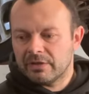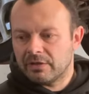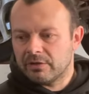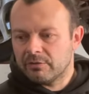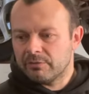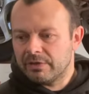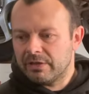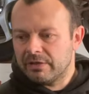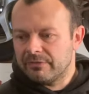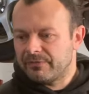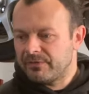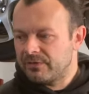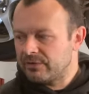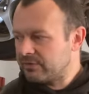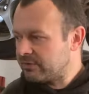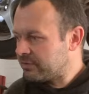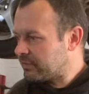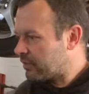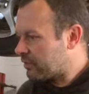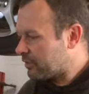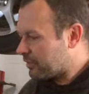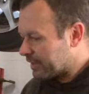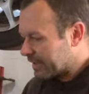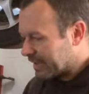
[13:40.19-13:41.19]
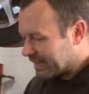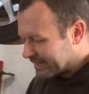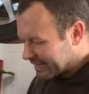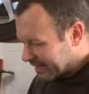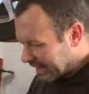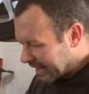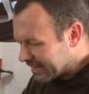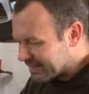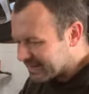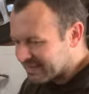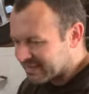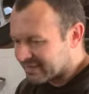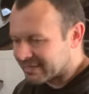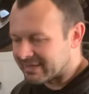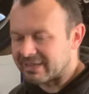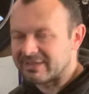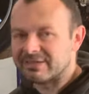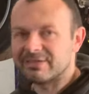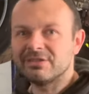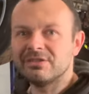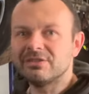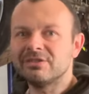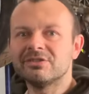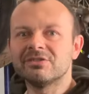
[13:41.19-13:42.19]
you know, if you're not gonna taste
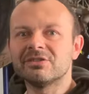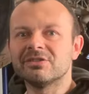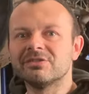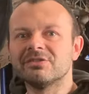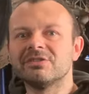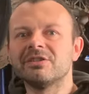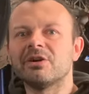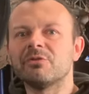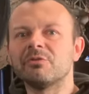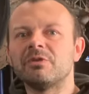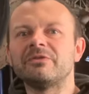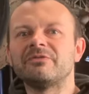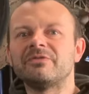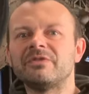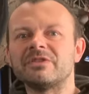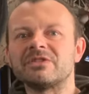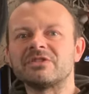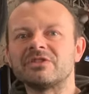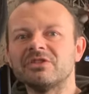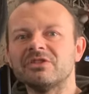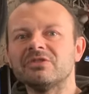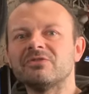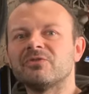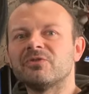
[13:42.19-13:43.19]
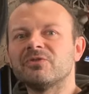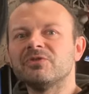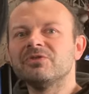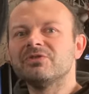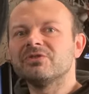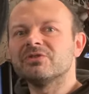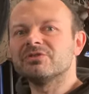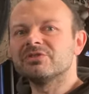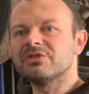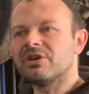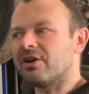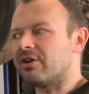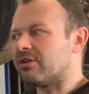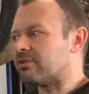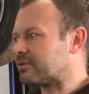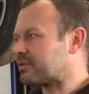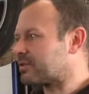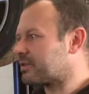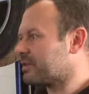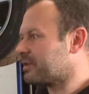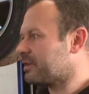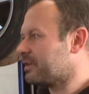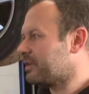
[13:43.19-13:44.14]
it, you don't know if it's good for you or not.